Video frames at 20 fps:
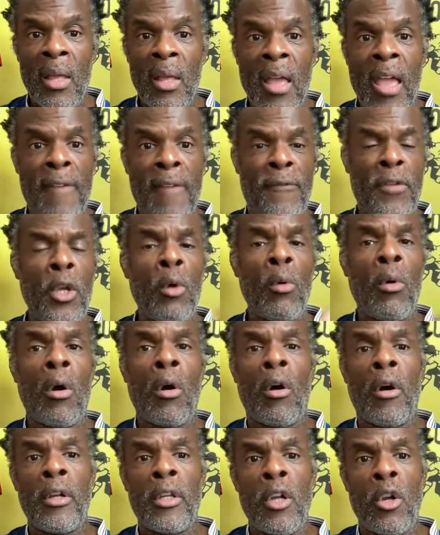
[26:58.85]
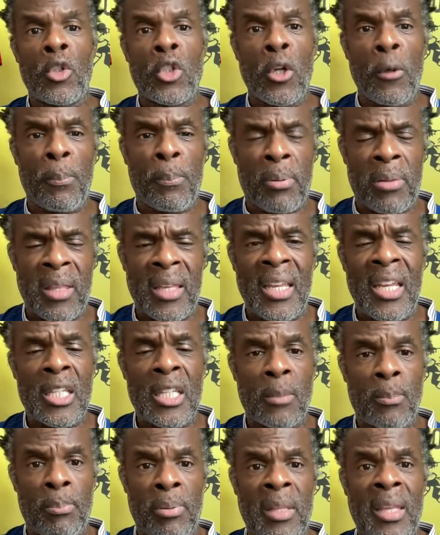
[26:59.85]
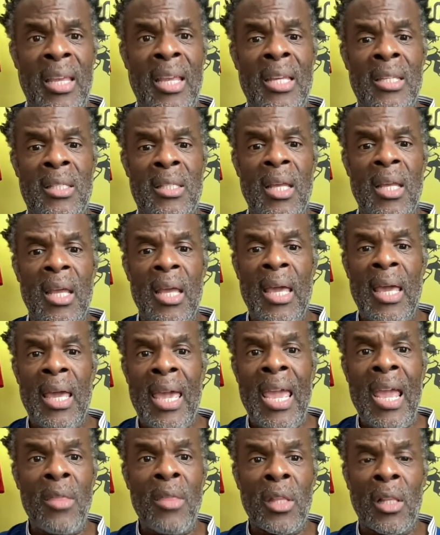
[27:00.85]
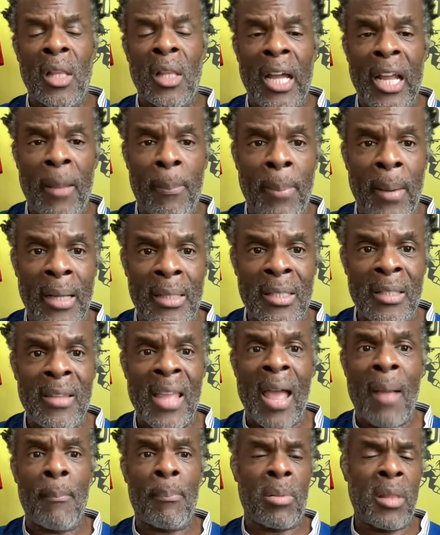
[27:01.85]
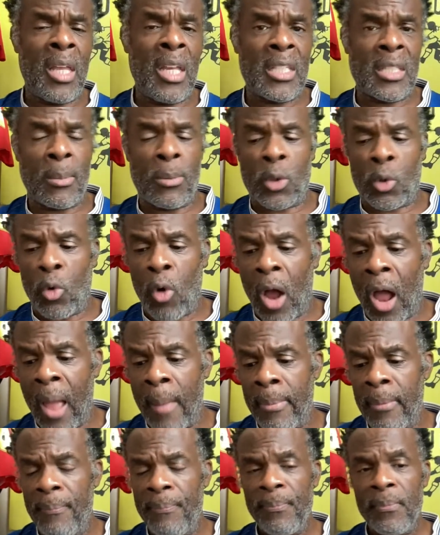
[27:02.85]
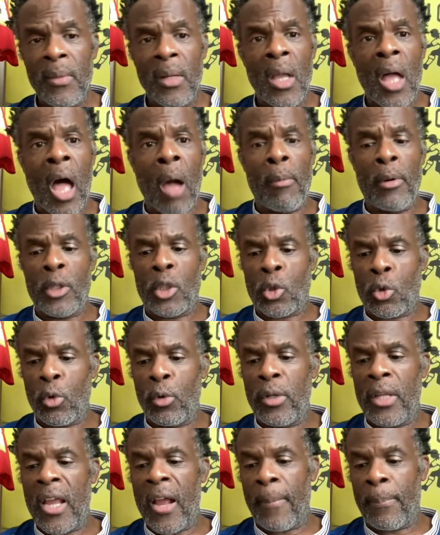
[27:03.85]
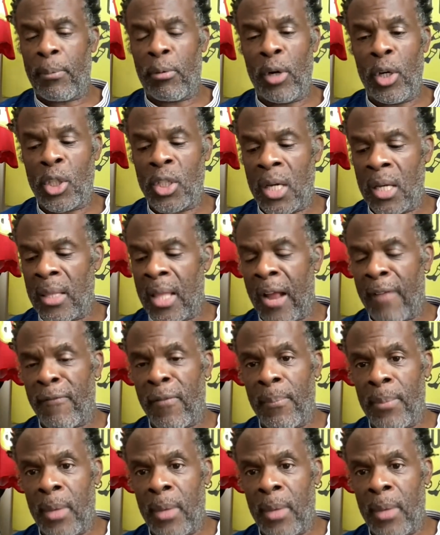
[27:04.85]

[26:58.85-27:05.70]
If you are on YouTube, please hit the like button and please subscribe. I would truly appreciate that from